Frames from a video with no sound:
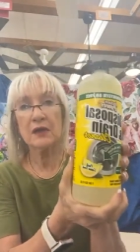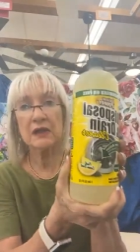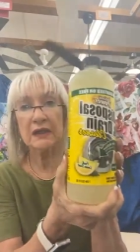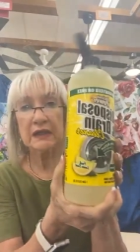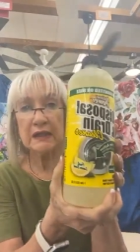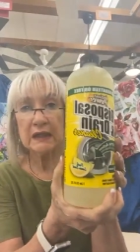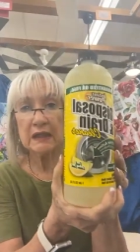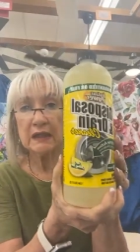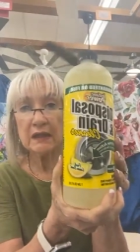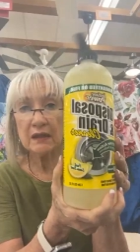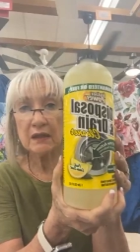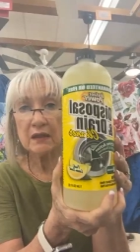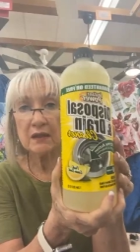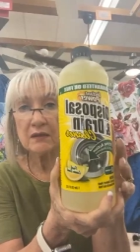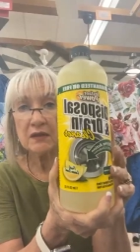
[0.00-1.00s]

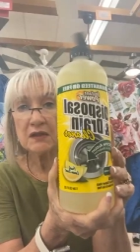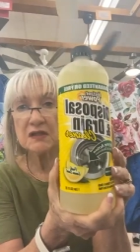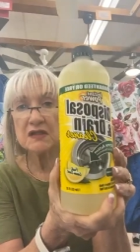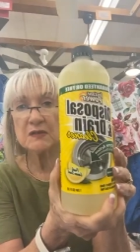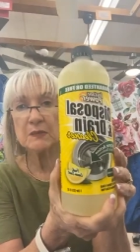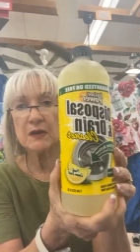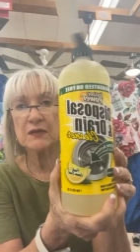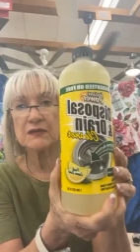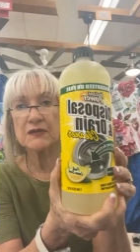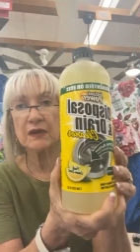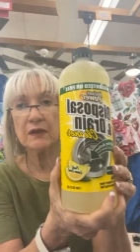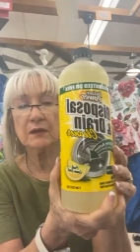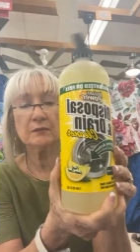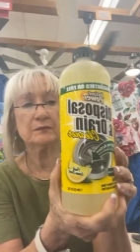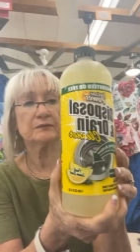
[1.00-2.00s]
clean the
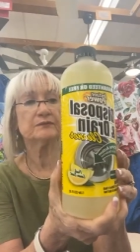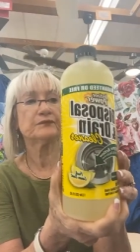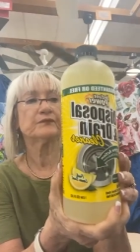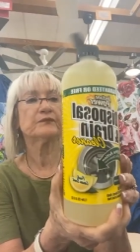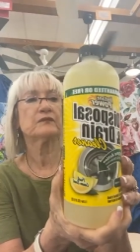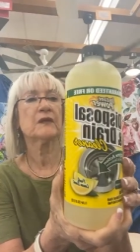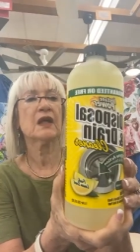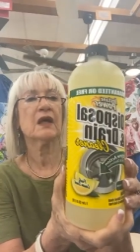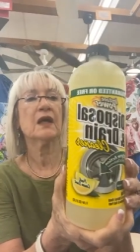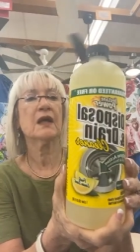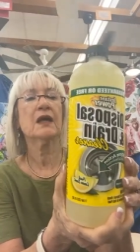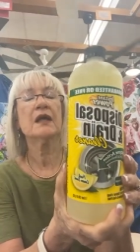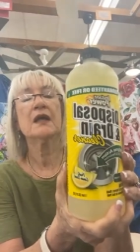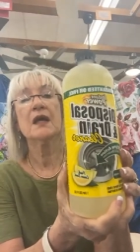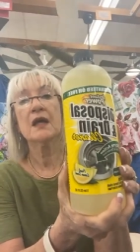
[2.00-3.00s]
disposal.
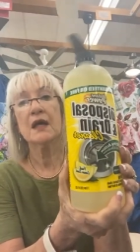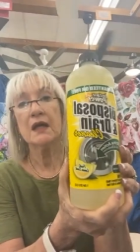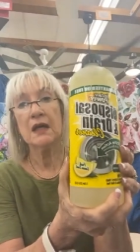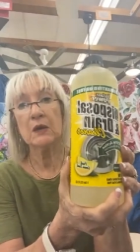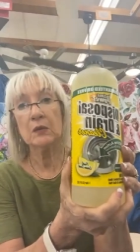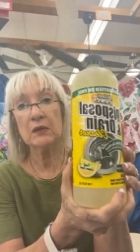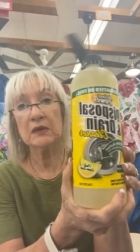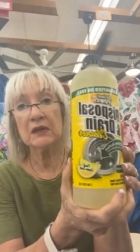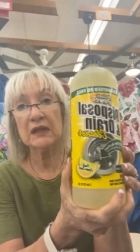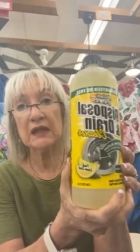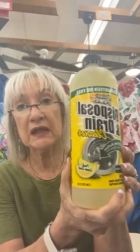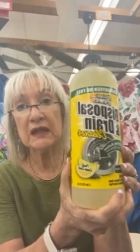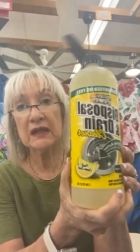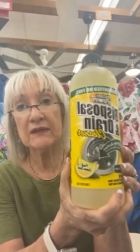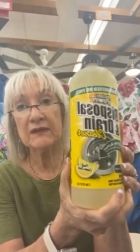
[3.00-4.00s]
Okay. It will
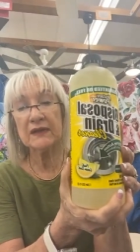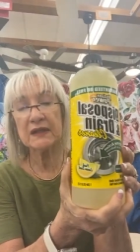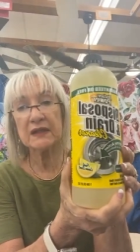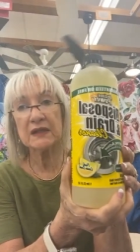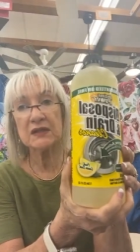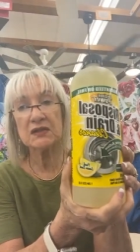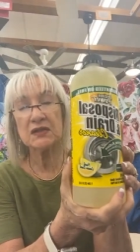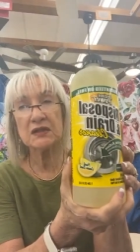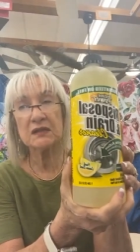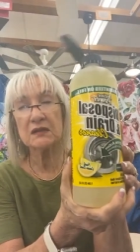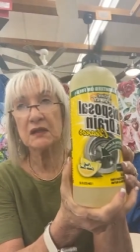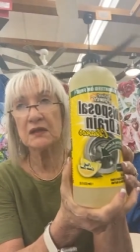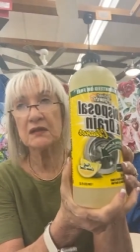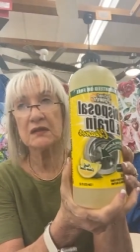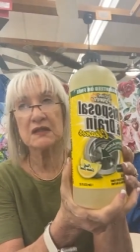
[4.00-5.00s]
leave the
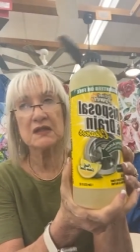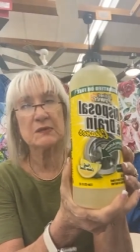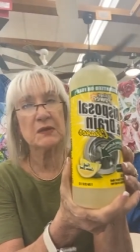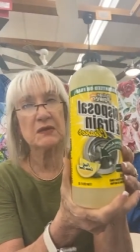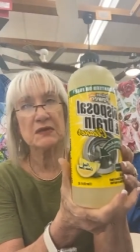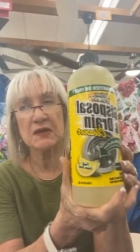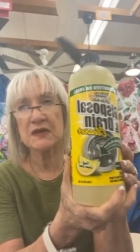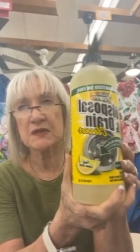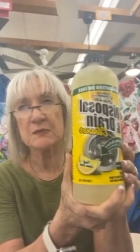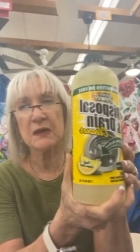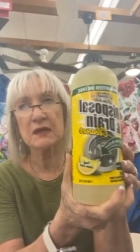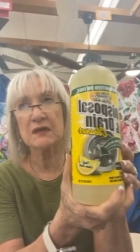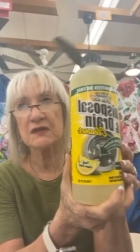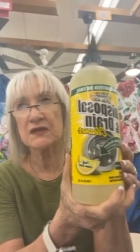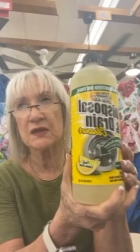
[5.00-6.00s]
kitchen, the disposal,
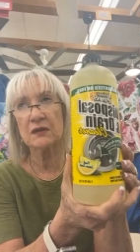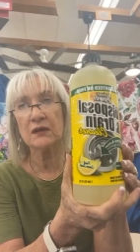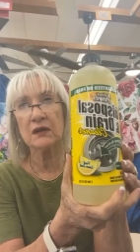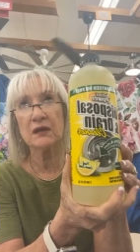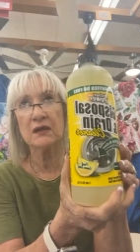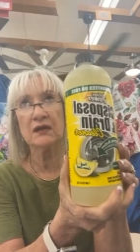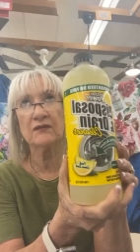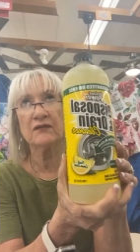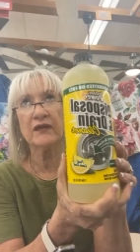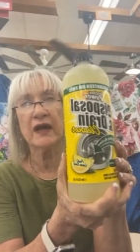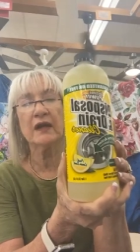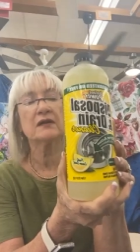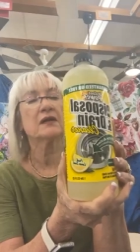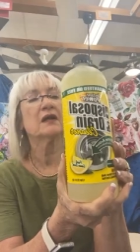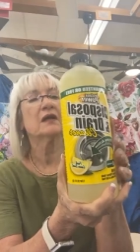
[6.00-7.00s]
smelling so good. In
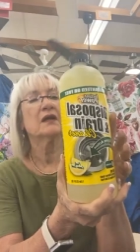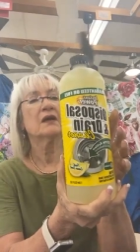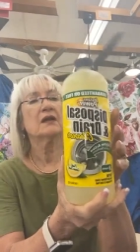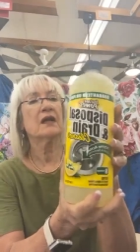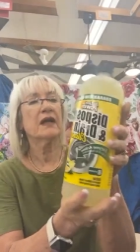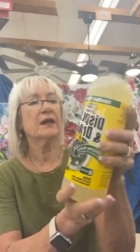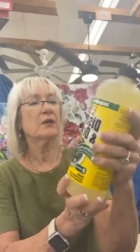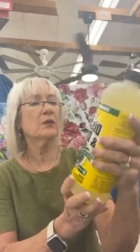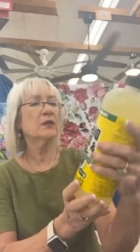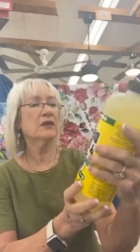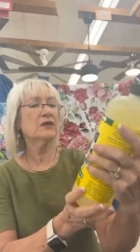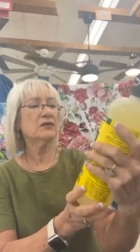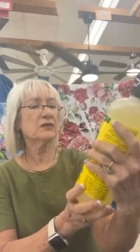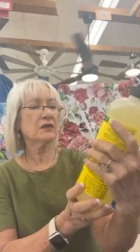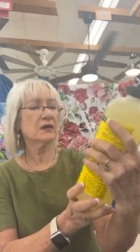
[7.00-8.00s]
fact, like
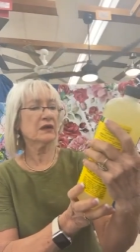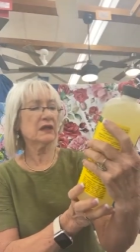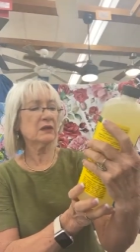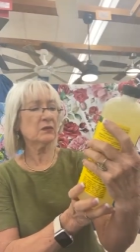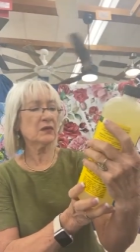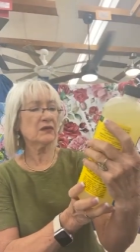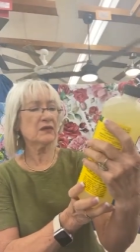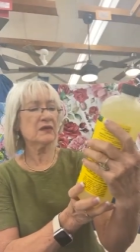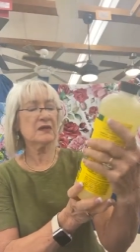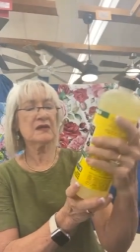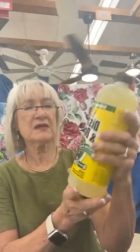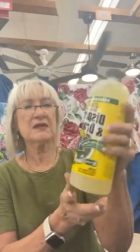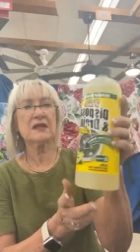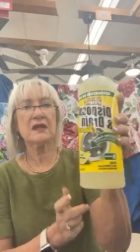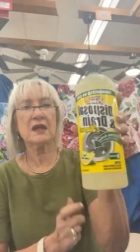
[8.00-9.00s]
when you clean with
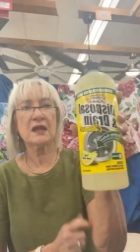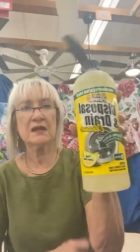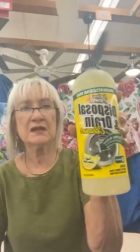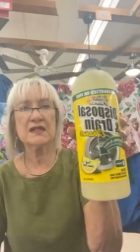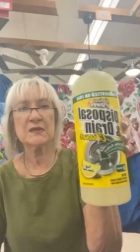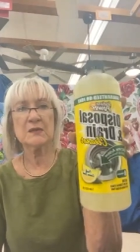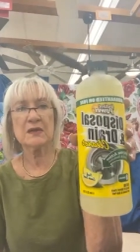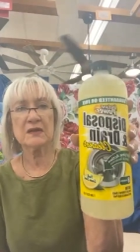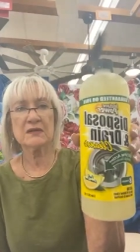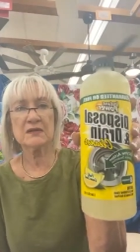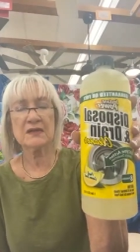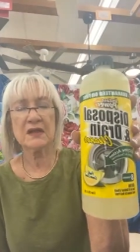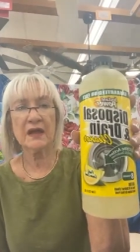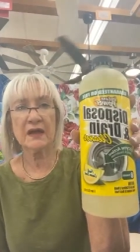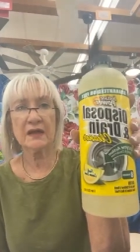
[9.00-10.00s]
this, it kind of
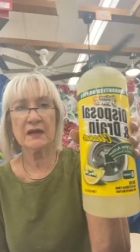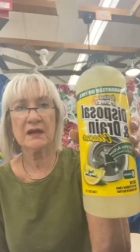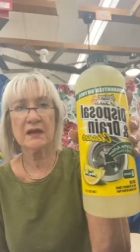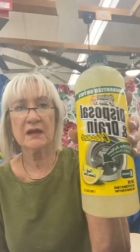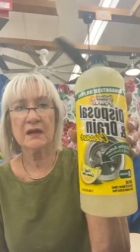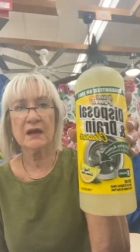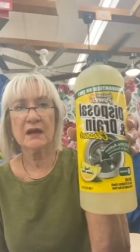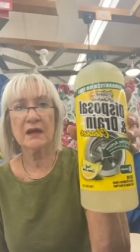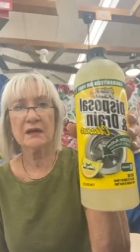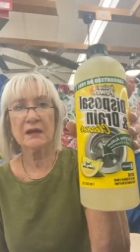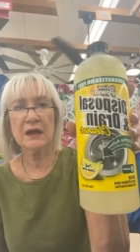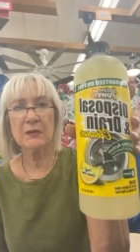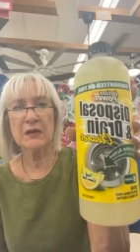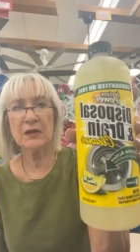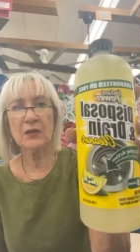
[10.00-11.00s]
smells like a
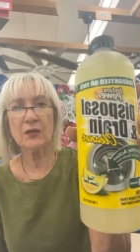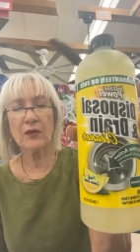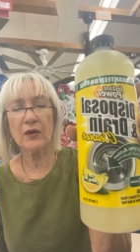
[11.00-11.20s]
lemon